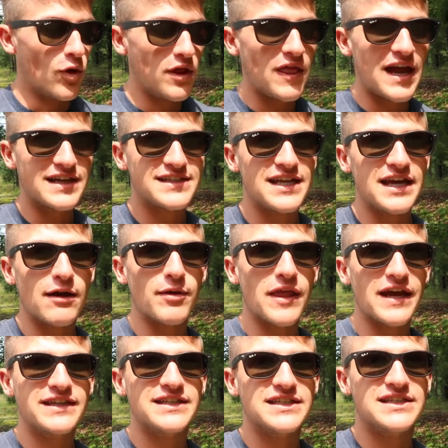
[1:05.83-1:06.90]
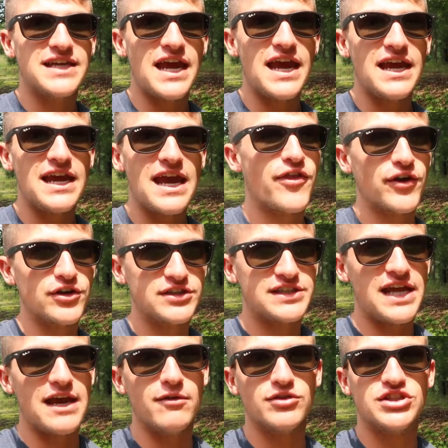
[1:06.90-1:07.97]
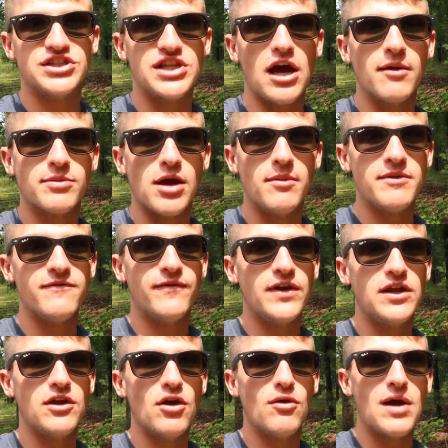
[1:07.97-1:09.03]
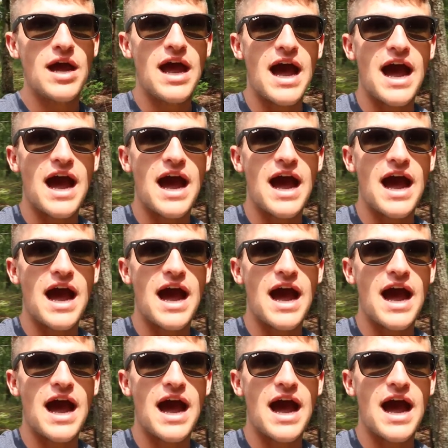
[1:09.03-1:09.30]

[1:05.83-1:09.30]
One last thing I would like to say, Thursday, which is the upcoming video,